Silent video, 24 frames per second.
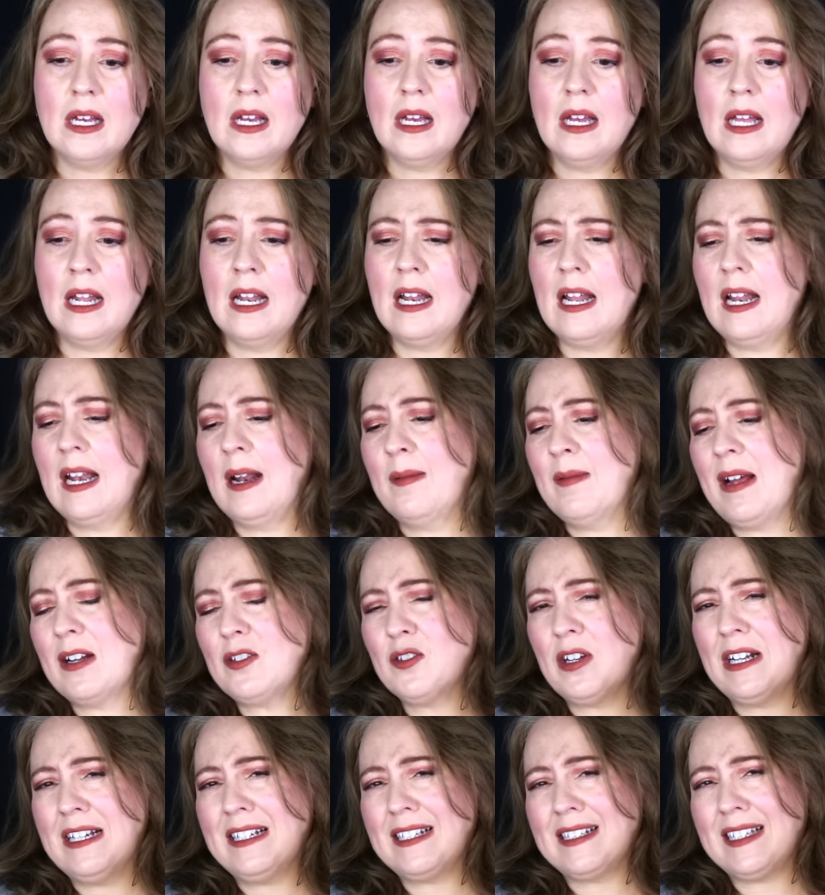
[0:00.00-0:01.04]
And, and I'm not
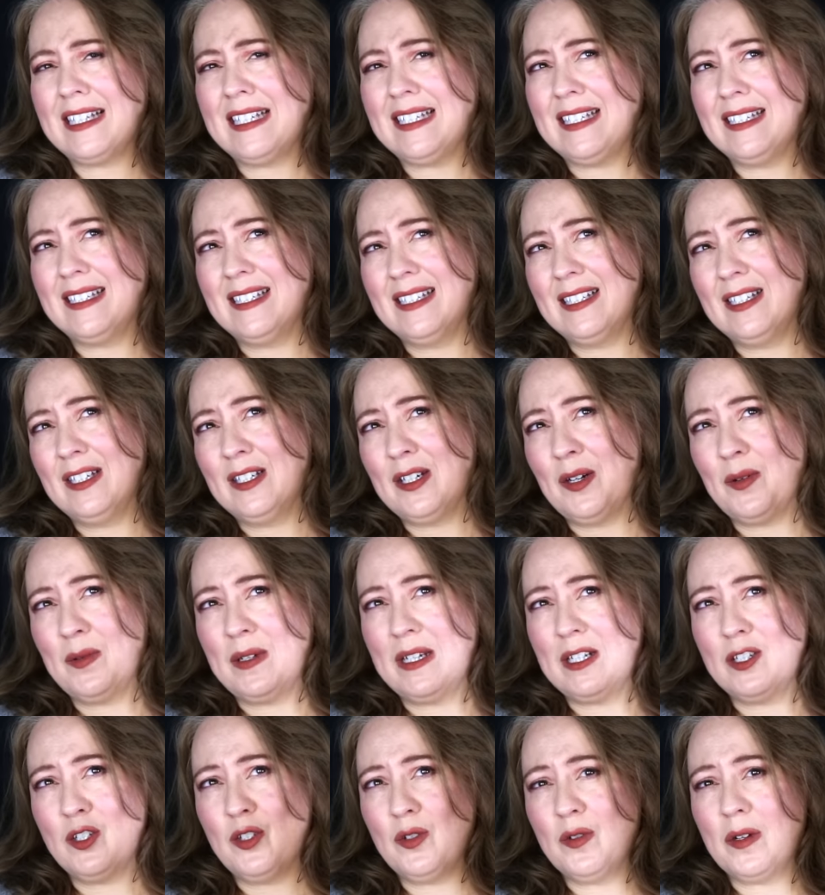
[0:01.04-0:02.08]
trying to, like, go
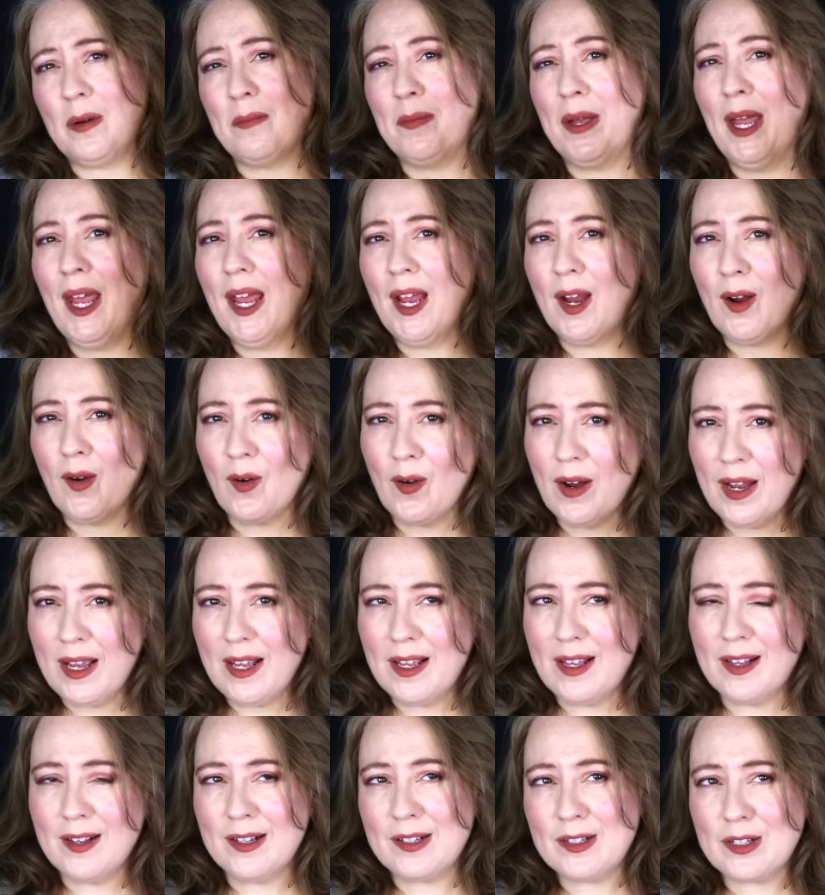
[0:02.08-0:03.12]
into comparing